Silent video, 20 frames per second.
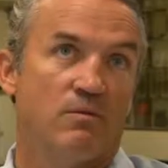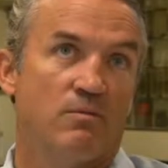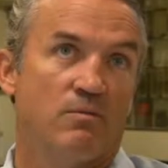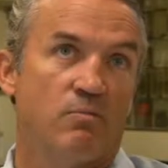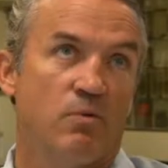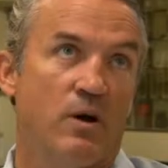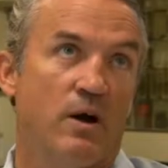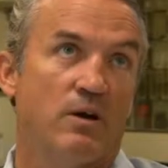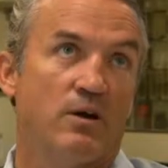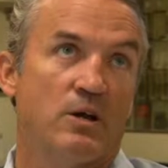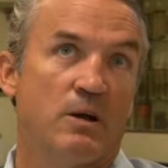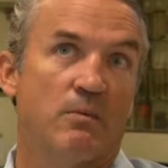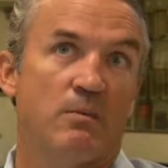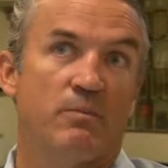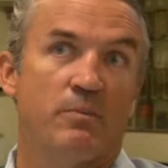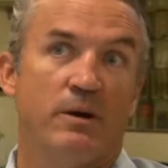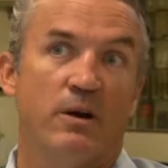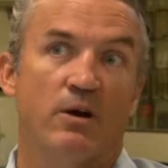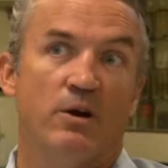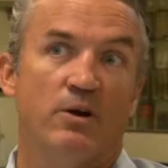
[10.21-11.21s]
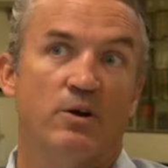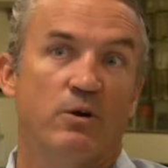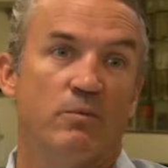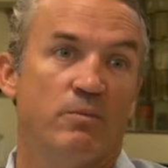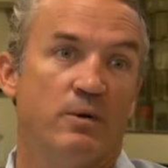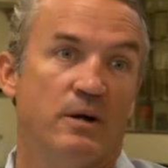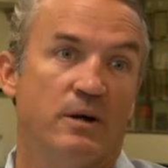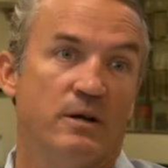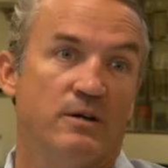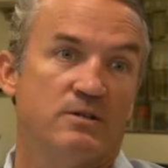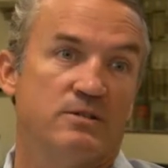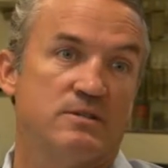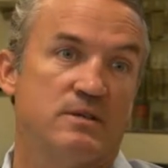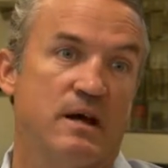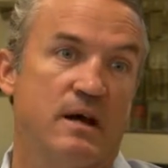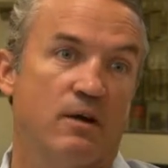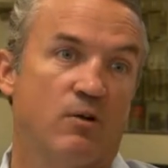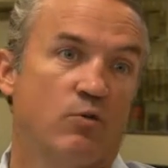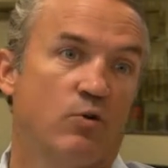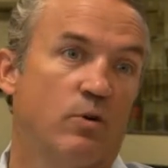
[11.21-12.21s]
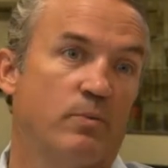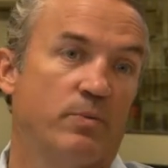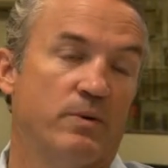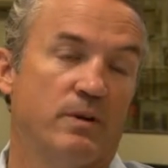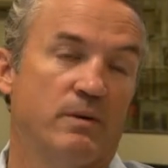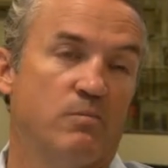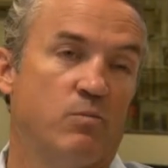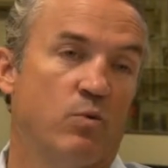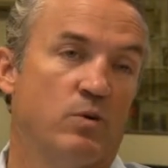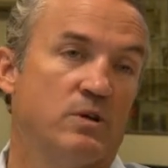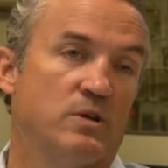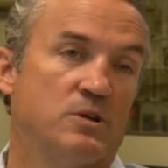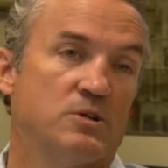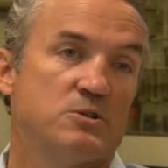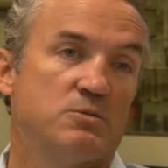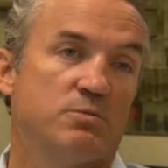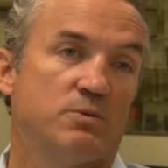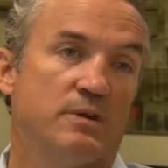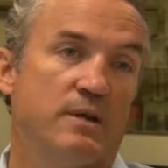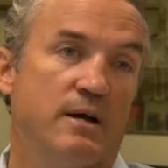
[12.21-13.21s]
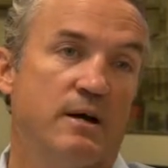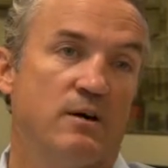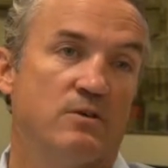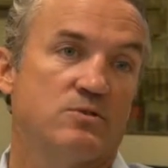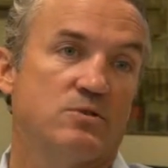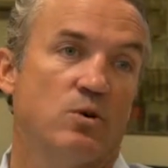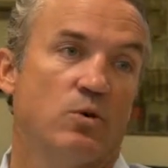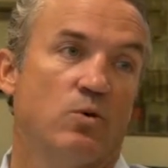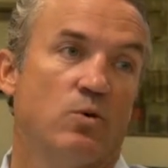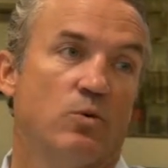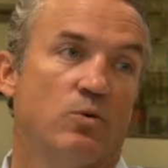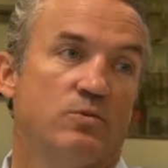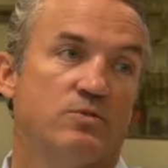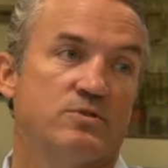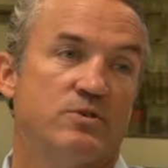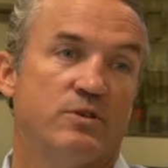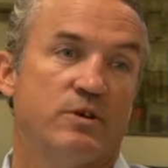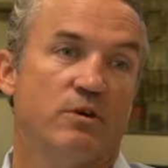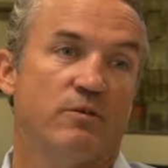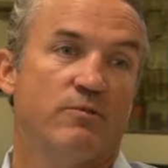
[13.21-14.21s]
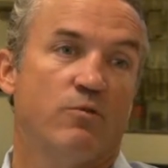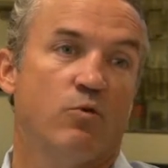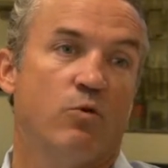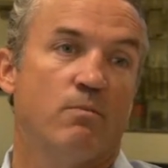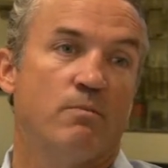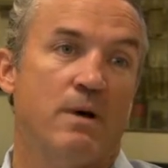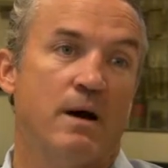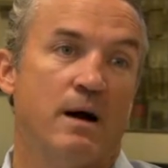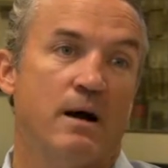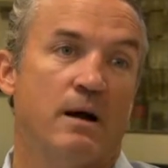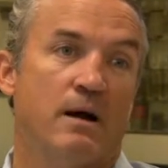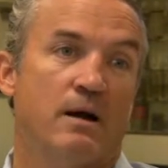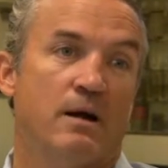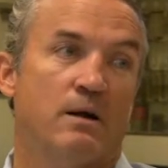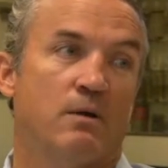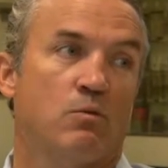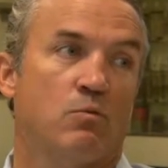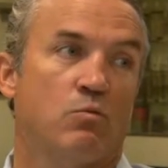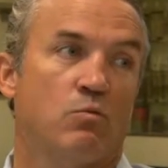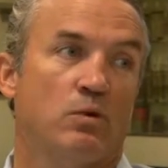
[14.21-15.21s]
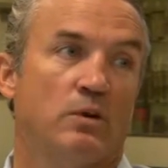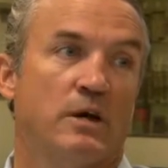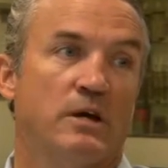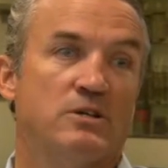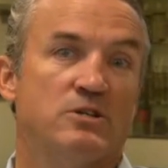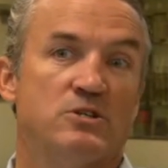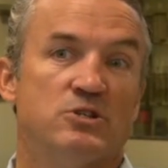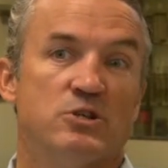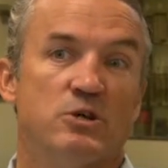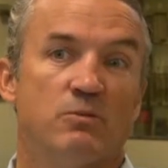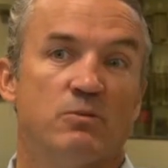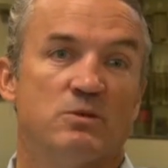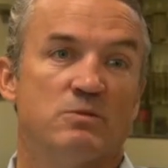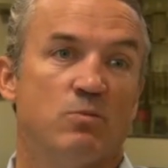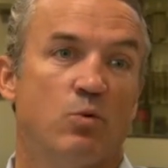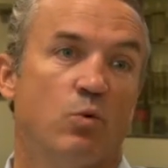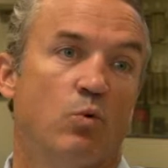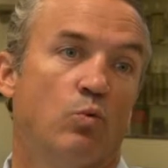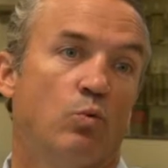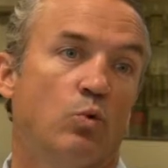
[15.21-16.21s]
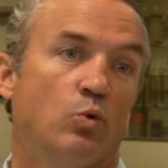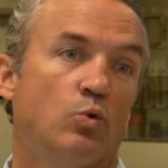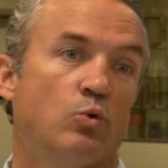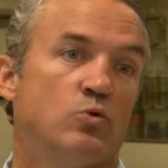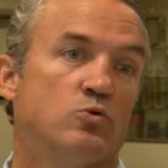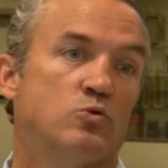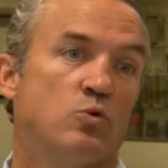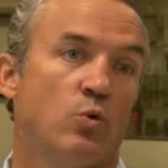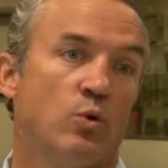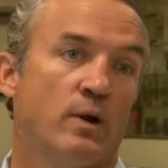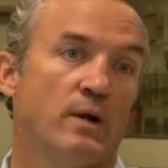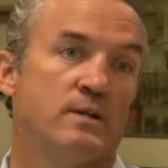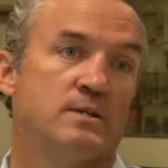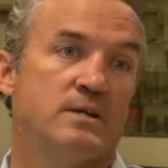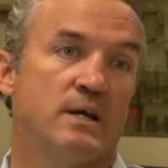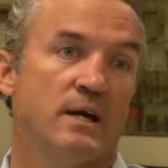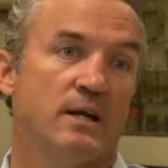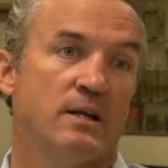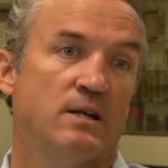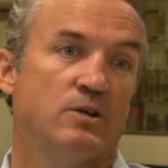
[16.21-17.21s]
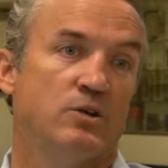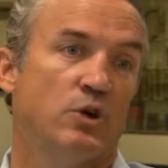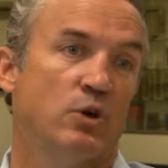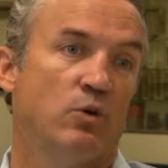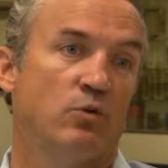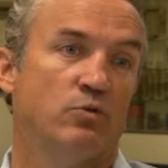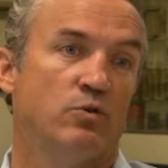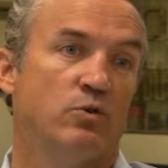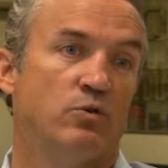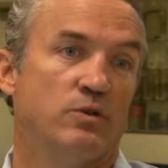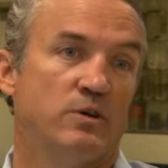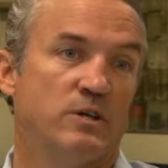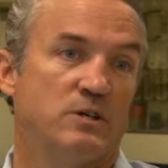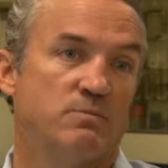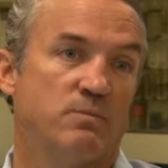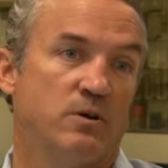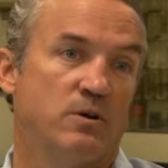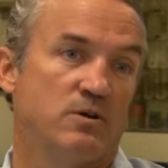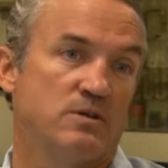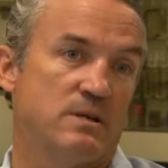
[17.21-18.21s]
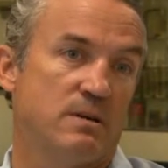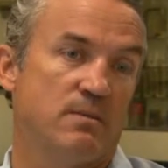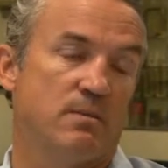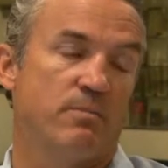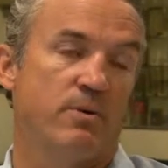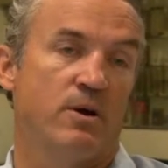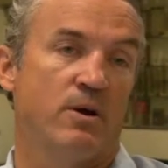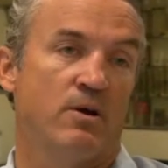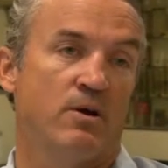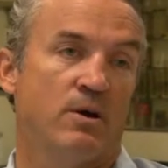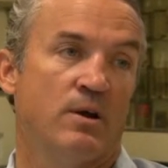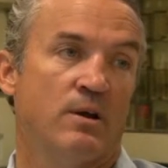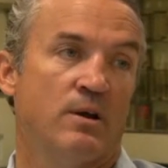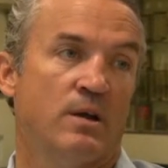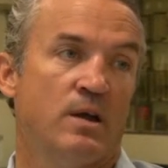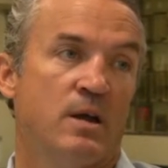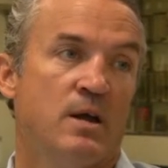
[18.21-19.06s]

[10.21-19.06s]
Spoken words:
prior to coming to Parenting Your Best, I grew up in a more disciplined household, so therefore my relationship was more rules orientated. You don't do this because I'm the parent.